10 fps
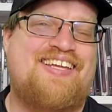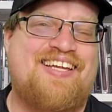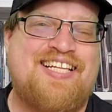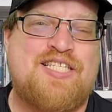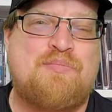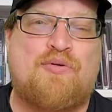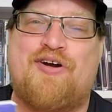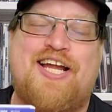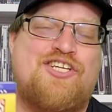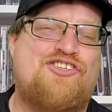
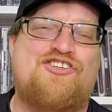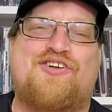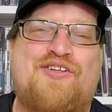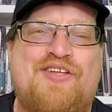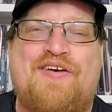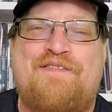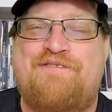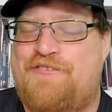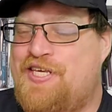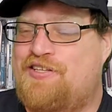inspirational,
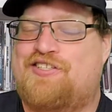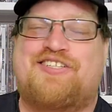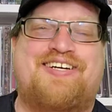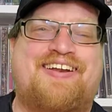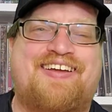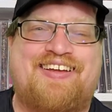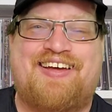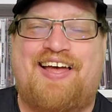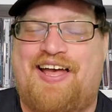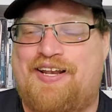feel good
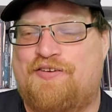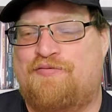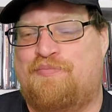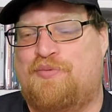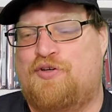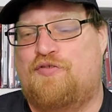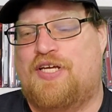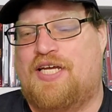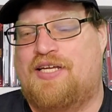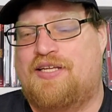kind of
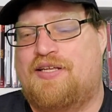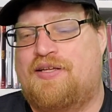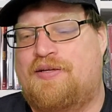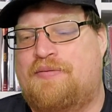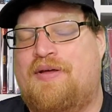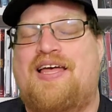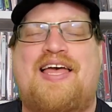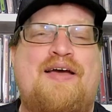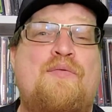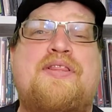movie.
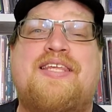And with the